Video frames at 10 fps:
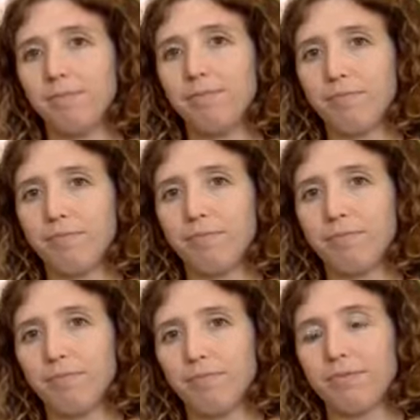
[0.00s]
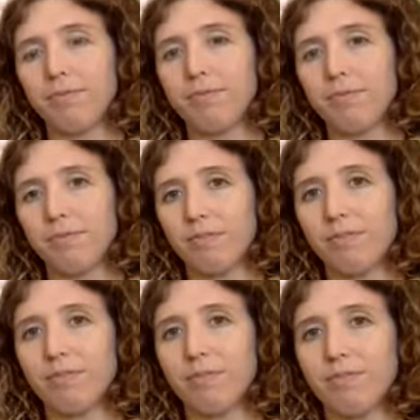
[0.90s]

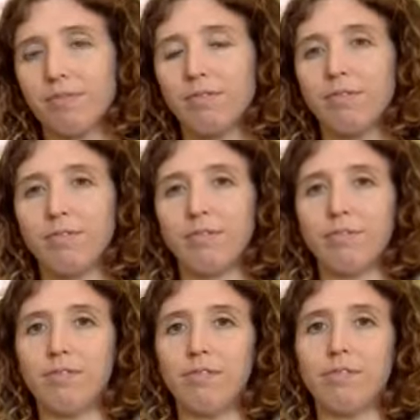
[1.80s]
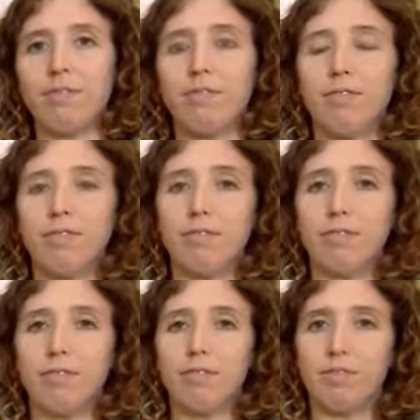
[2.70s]

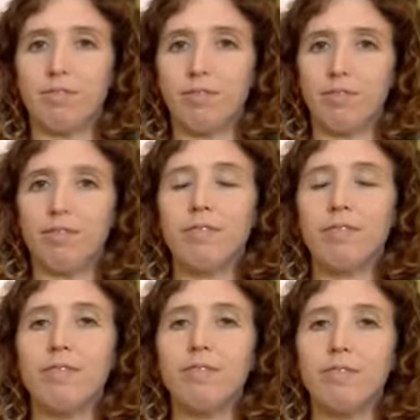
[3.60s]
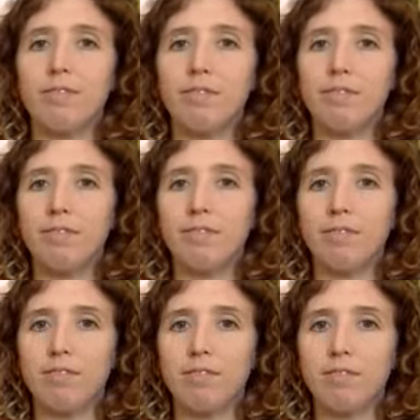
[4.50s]

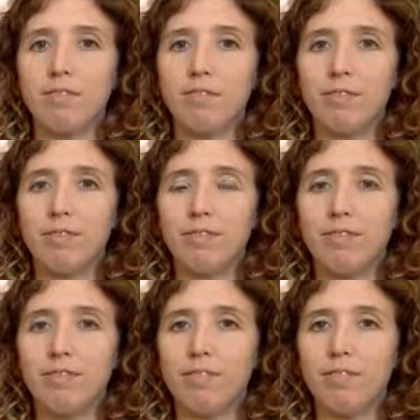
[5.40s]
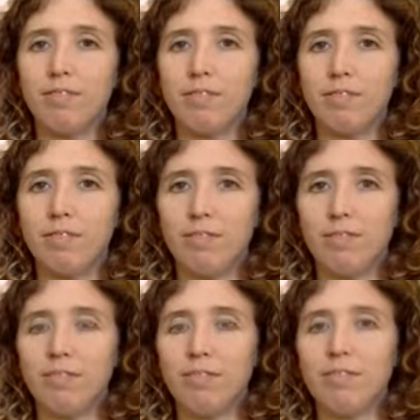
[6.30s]

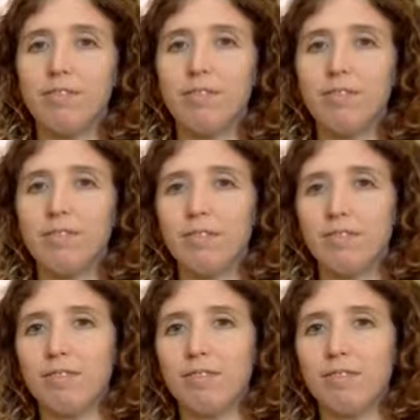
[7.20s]
(not speaking)